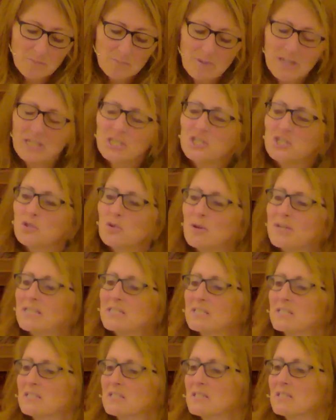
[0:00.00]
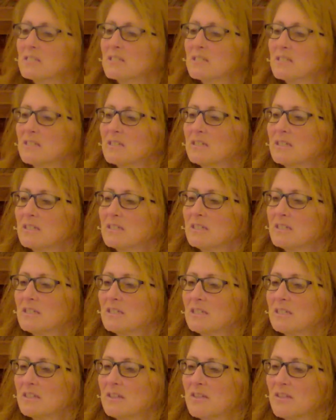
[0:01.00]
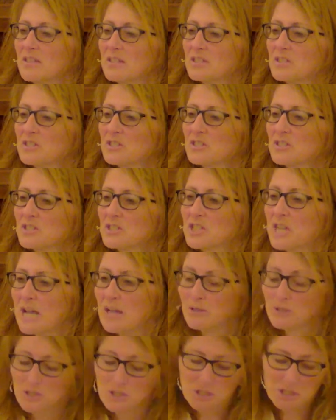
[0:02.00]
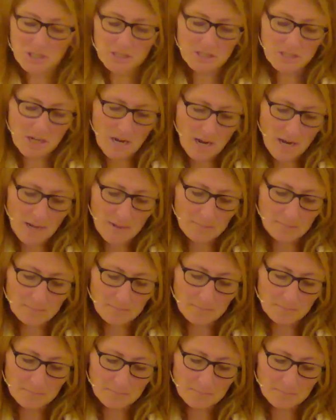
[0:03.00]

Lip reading: Make choices in this challenging time.